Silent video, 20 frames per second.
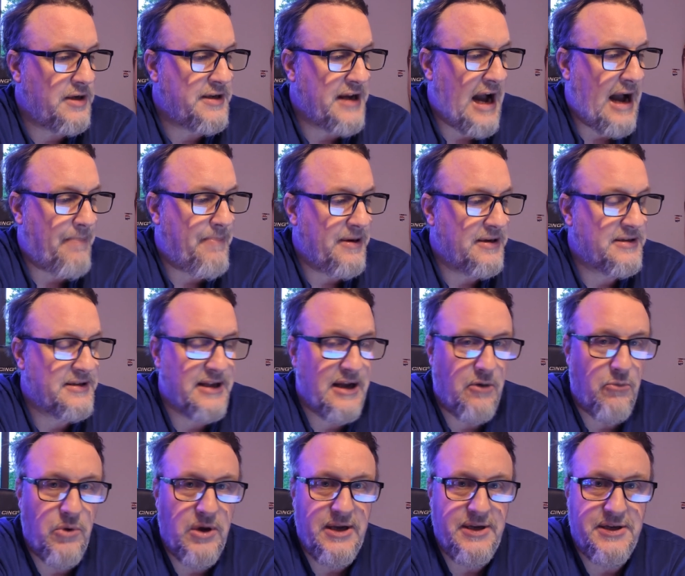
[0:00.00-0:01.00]
topics
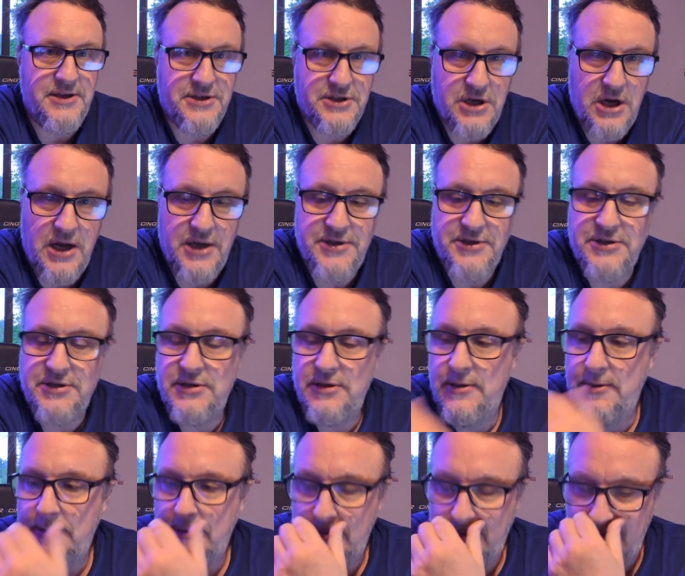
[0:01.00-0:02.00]
that we discuss,
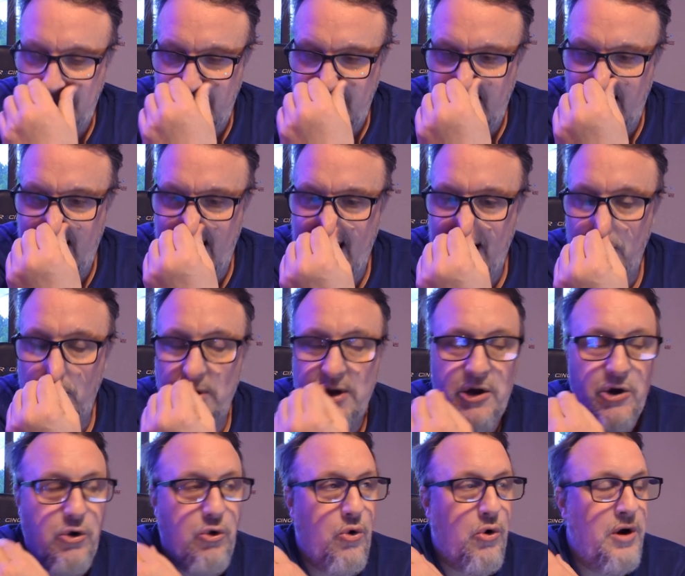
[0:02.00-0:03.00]
and
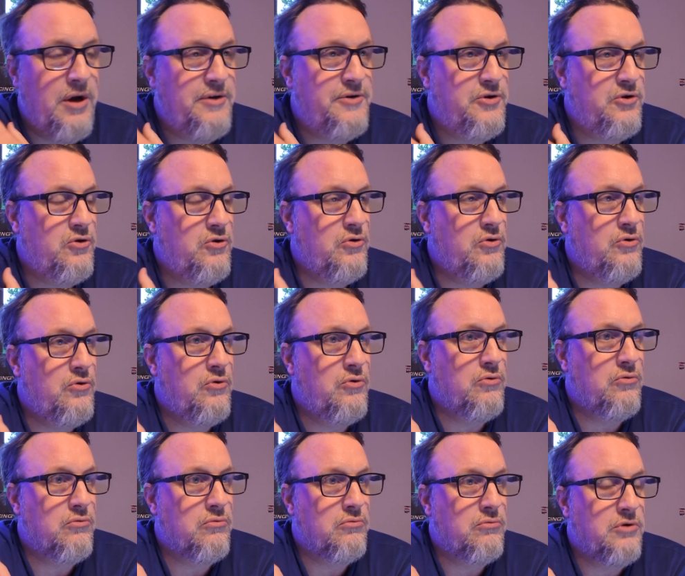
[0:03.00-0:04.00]
we are going to
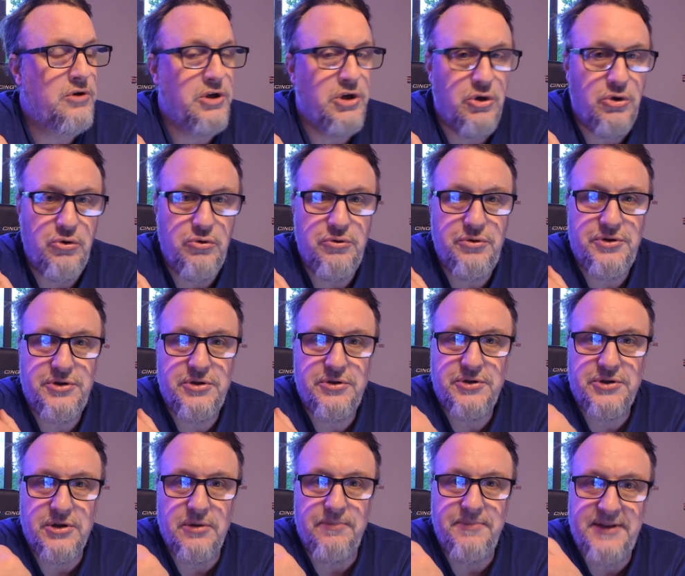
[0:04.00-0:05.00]
use
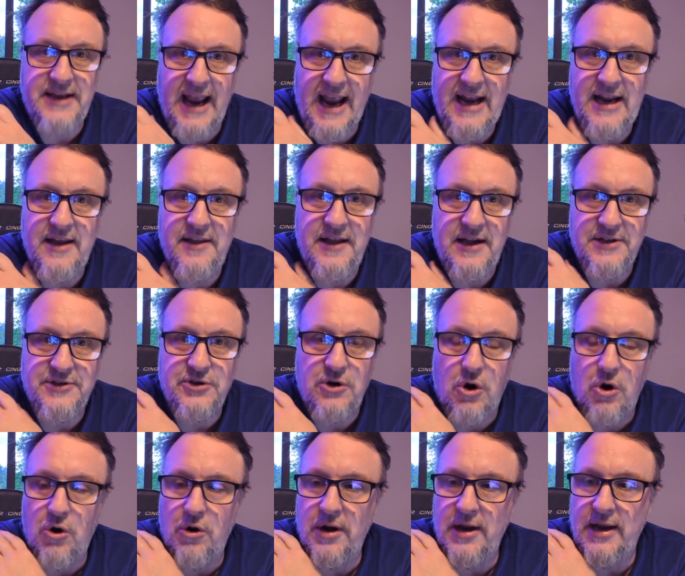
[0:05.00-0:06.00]
some data that's
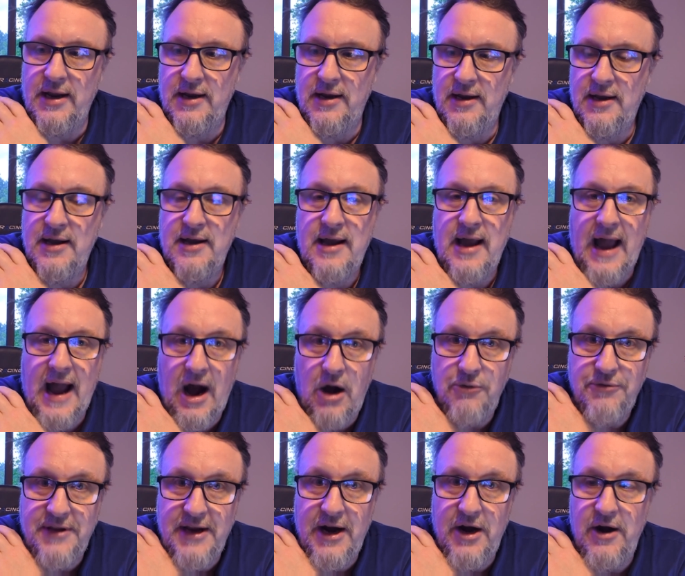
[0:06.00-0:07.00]
already
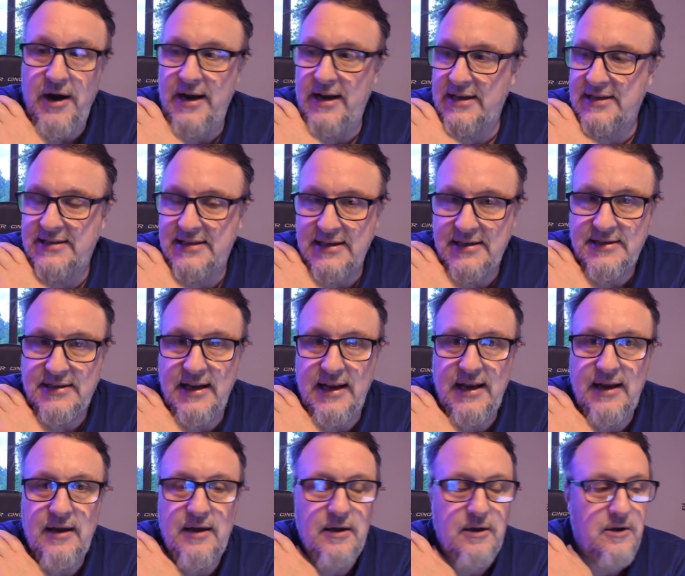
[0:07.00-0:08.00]
out there and
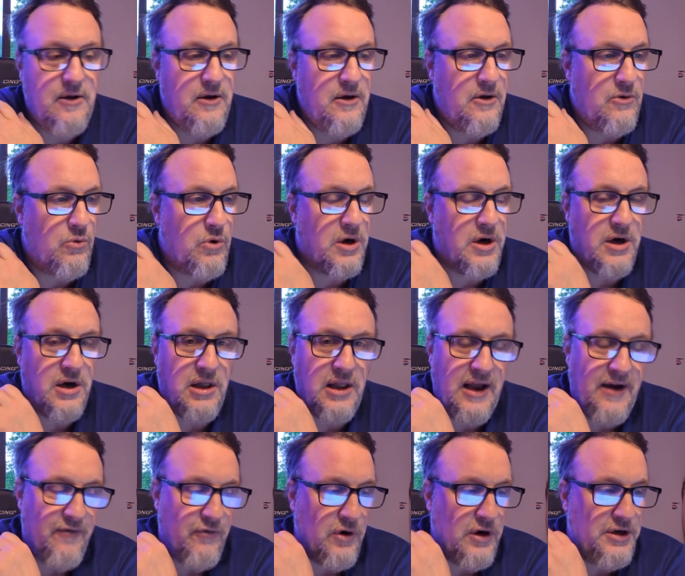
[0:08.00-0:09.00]
existing. We're going to
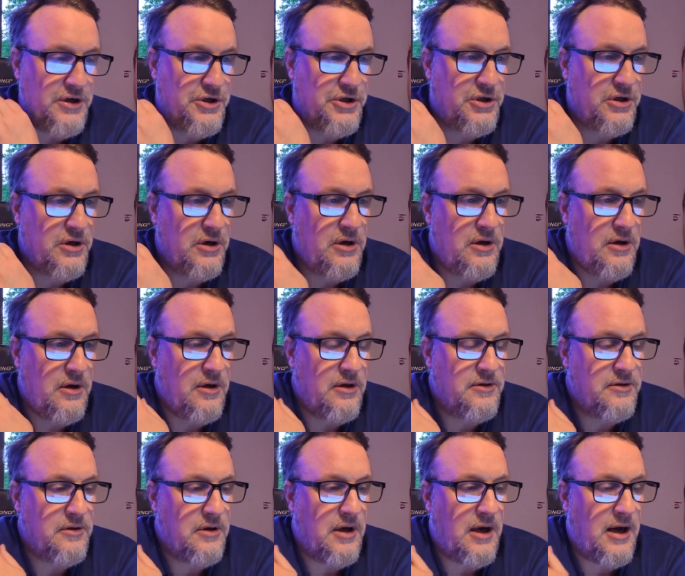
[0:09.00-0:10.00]
leverage
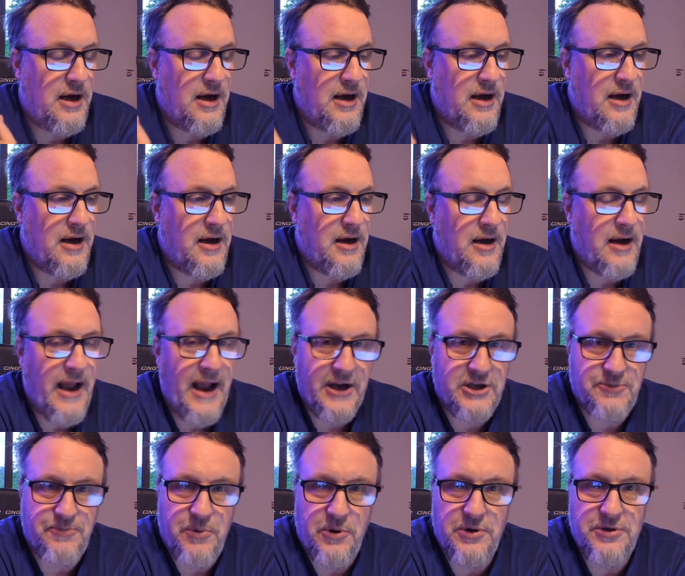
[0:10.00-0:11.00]

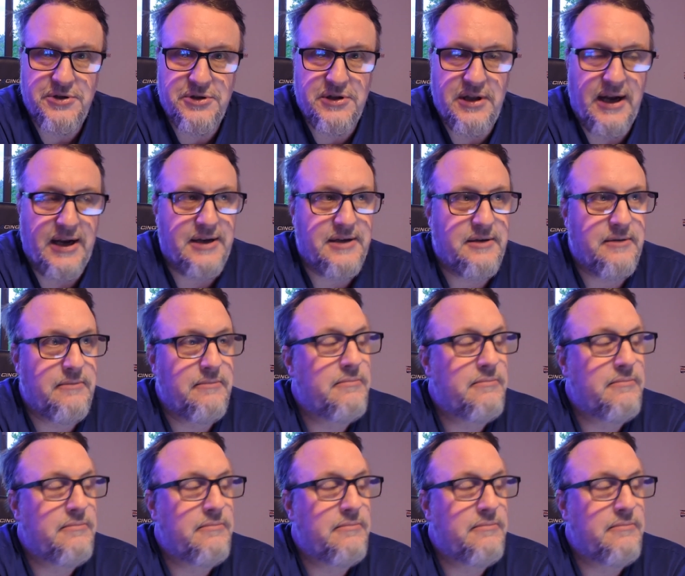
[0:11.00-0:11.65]
experts like